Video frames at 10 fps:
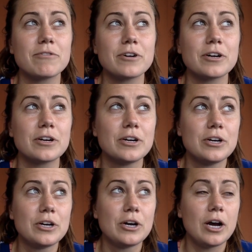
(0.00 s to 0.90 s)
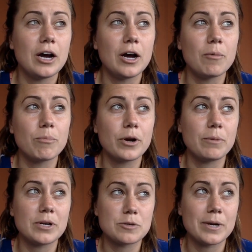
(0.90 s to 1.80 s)
for pretty
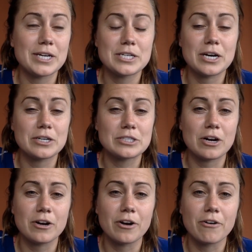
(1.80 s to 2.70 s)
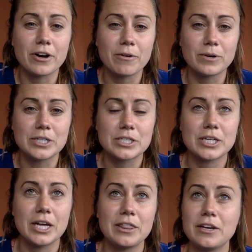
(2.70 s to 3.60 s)
much my entire soccer career, which
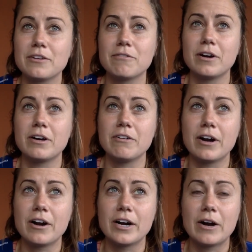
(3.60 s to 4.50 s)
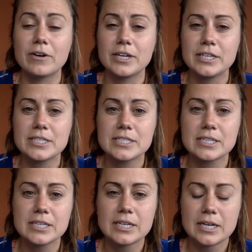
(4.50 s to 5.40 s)
I think is very rare nowadays.
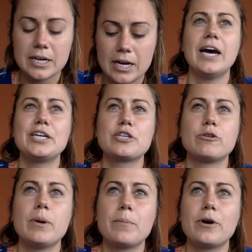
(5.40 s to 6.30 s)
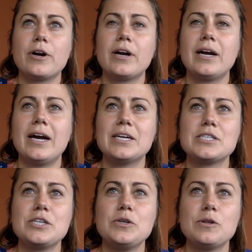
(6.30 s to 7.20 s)
I just remember as
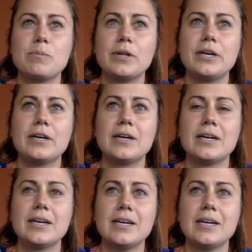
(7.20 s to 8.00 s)
a youth player,